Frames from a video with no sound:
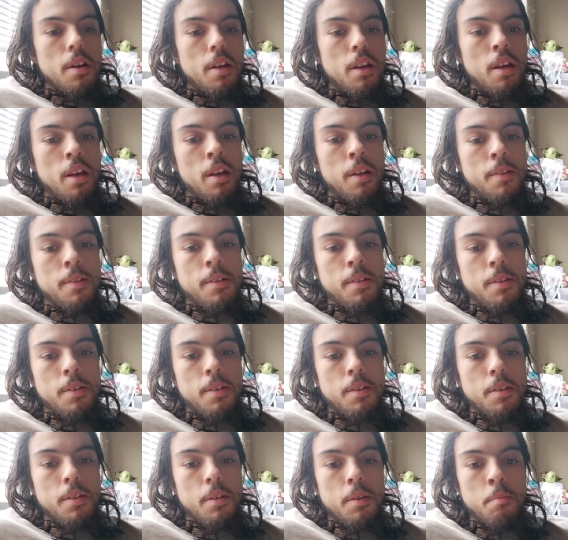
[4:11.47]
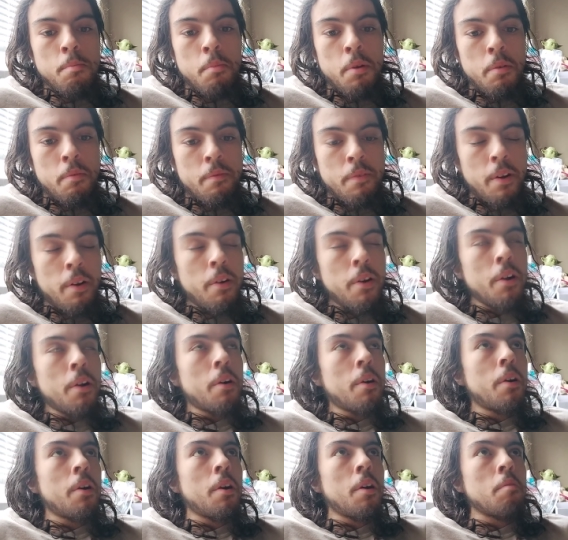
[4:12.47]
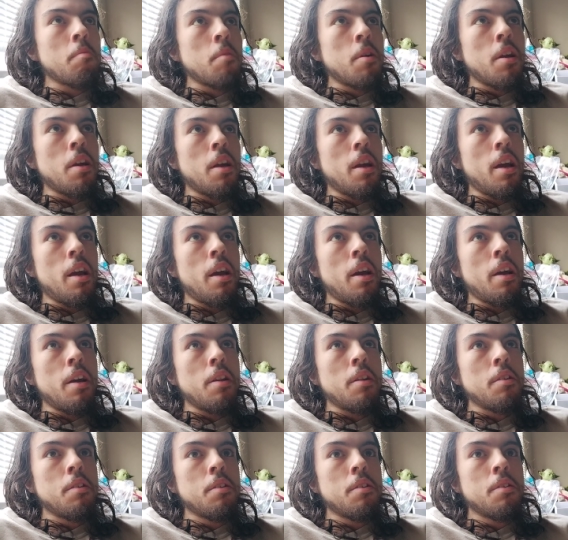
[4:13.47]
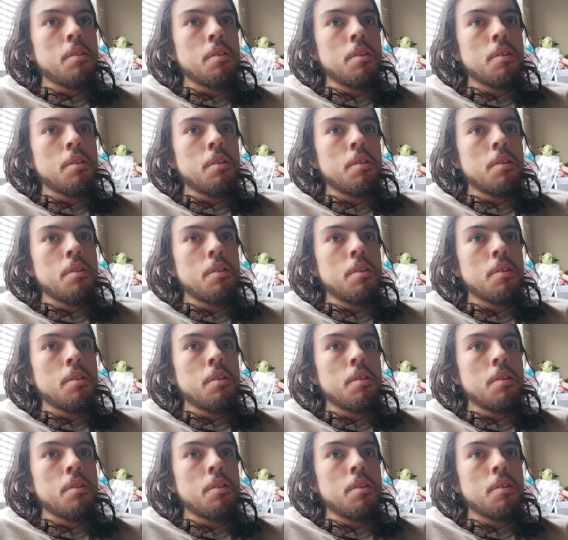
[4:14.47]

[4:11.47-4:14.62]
It's been very hard on me, and